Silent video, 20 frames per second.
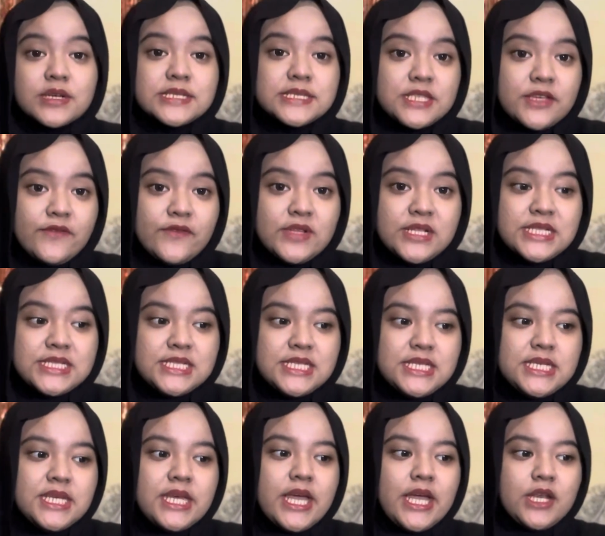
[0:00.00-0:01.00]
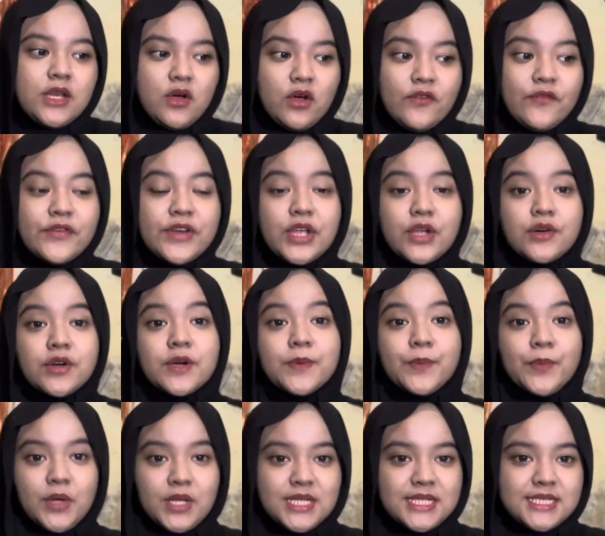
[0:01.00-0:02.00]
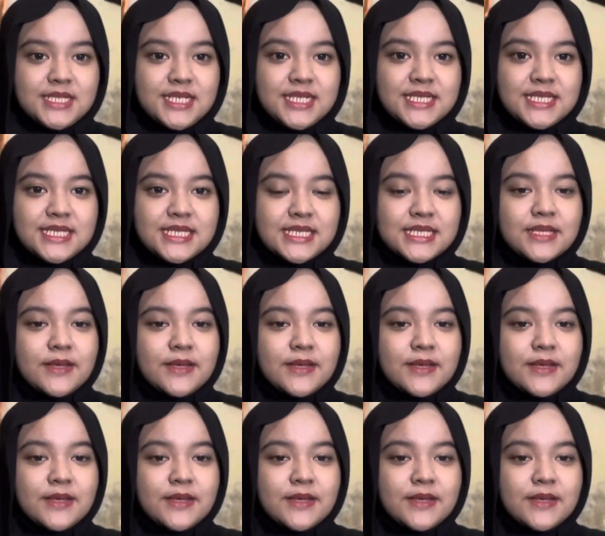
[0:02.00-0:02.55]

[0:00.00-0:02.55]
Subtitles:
civility and off-record politeness.